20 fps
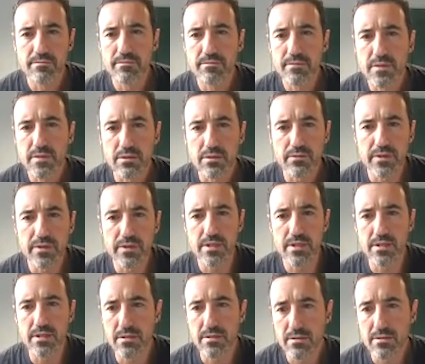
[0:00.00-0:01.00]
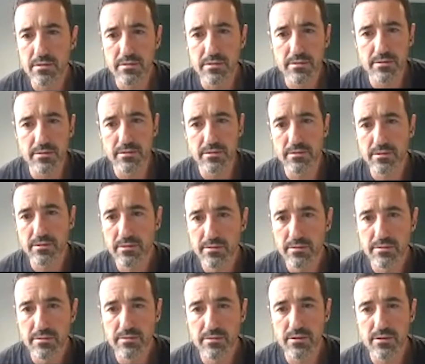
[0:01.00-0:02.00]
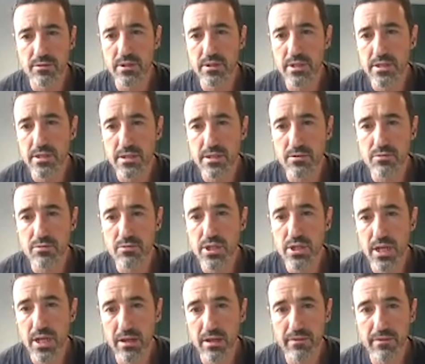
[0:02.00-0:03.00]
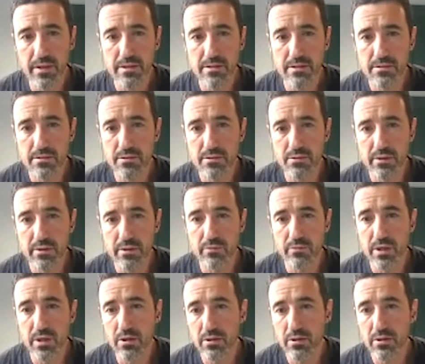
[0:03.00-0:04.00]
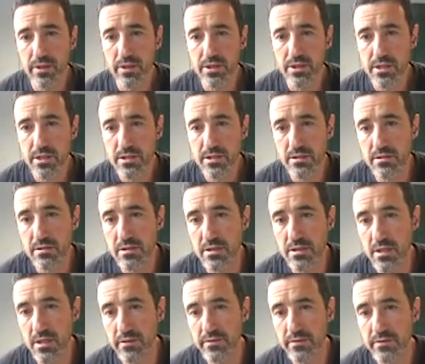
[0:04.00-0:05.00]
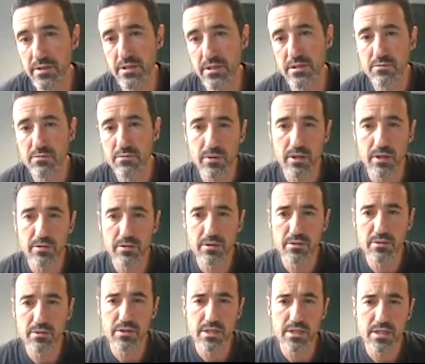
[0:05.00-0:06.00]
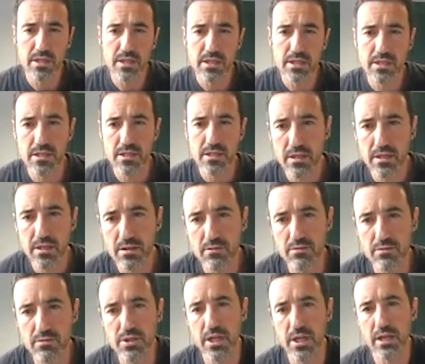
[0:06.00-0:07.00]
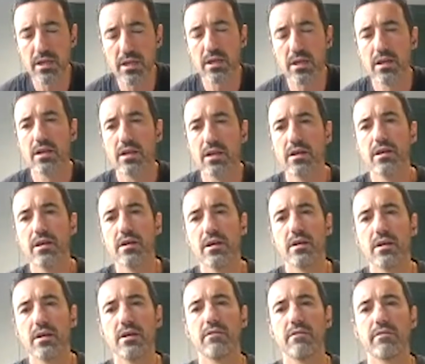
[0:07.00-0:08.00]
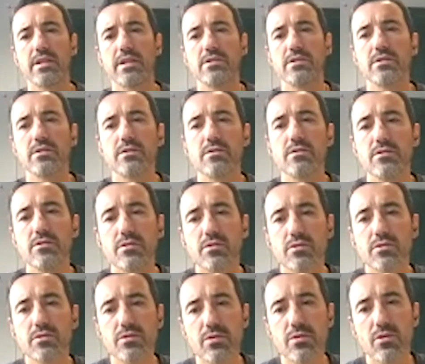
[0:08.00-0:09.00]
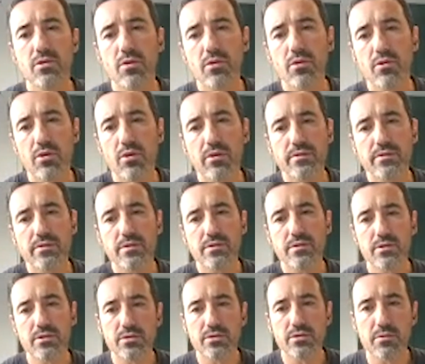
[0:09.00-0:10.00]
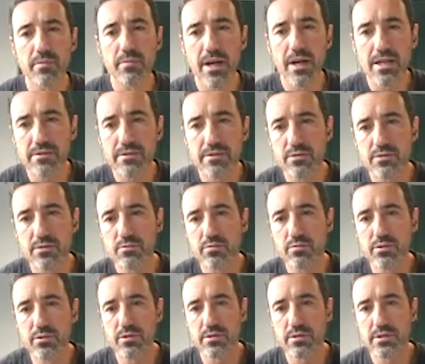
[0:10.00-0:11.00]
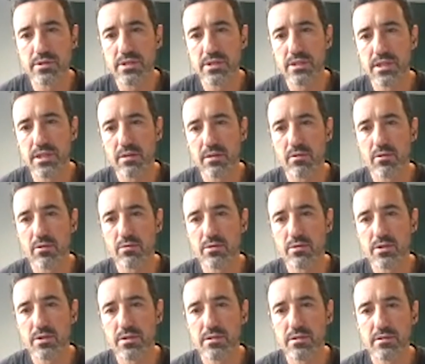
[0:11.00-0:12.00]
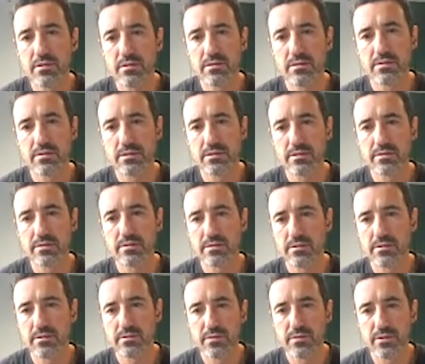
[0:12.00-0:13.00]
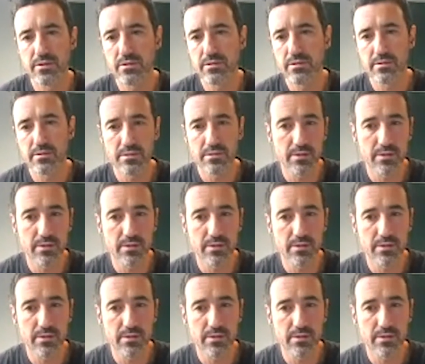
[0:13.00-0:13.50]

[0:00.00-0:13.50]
So this is so it's to check that you have weak convergence. It's enough since we are in a discrete setting to check that the law of the mass that you put on t neighborhoods for